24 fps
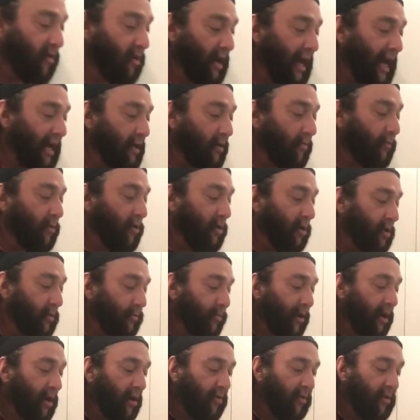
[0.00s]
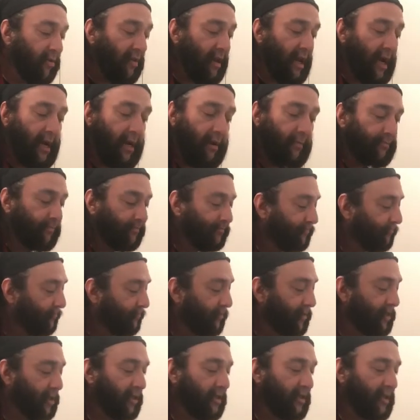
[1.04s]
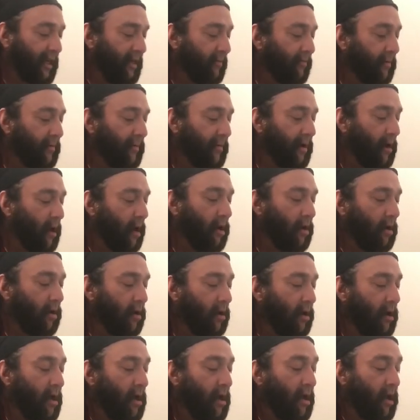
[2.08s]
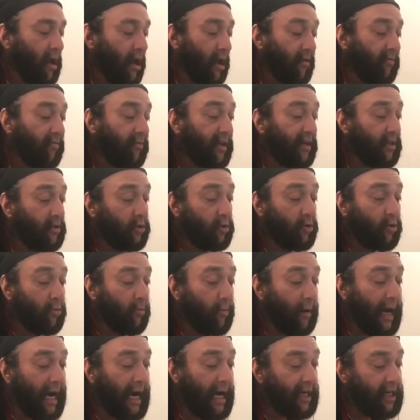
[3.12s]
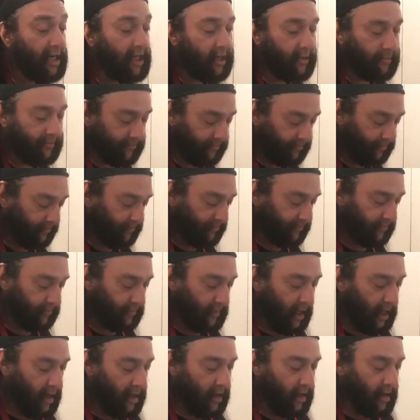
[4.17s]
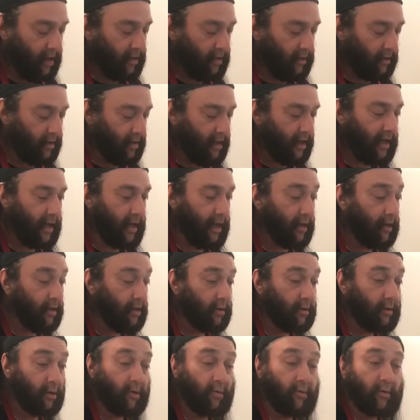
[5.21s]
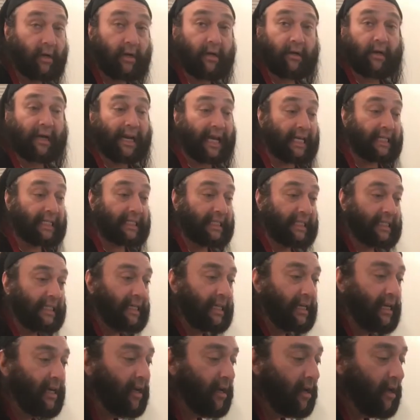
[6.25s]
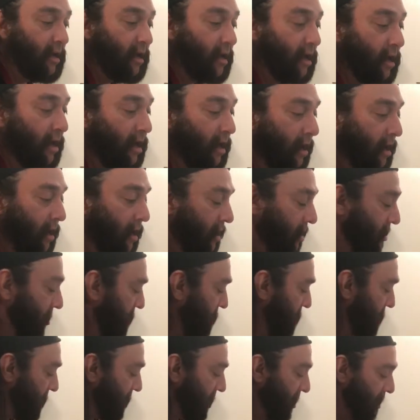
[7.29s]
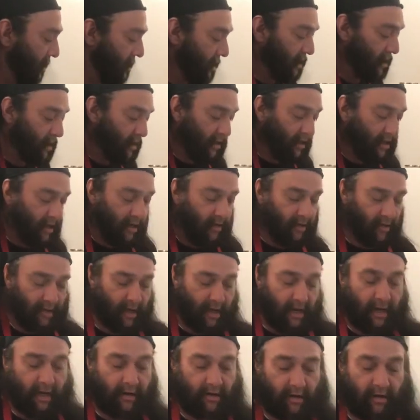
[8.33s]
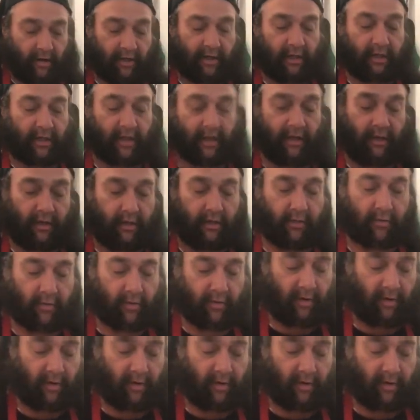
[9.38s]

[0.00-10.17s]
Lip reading: you like them crispier than that, just leave them longer. If it's too much, then do a little less. And then you're just going to do